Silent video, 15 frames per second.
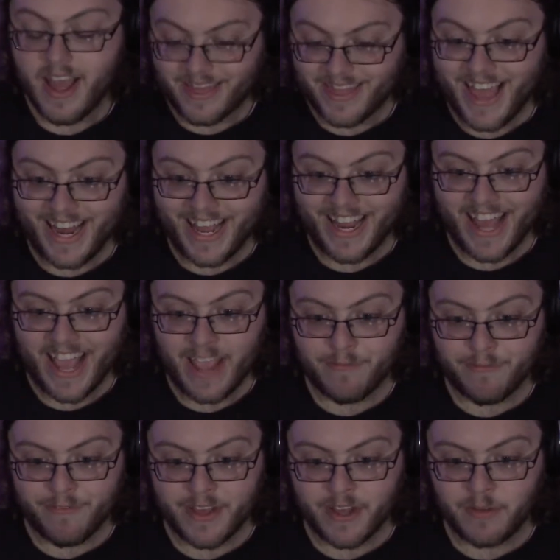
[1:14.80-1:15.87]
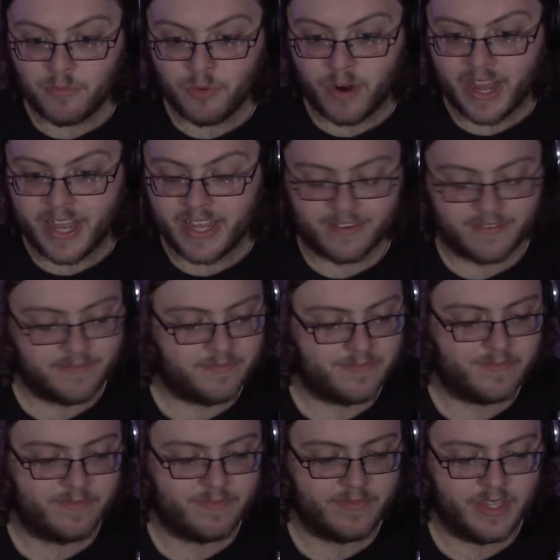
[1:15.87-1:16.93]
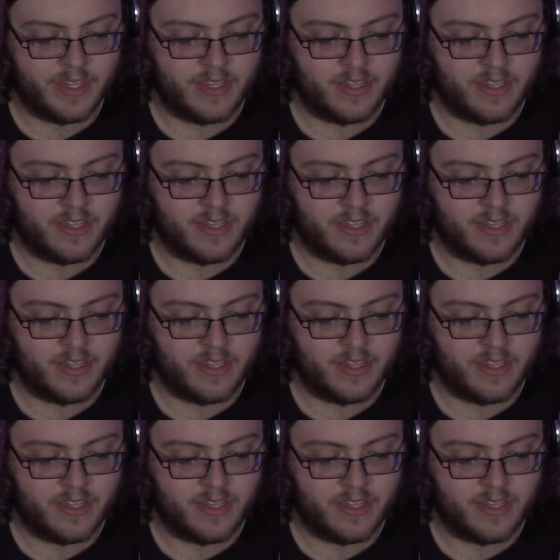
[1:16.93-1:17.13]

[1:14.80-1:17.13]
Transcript: then it ain't filmed right. I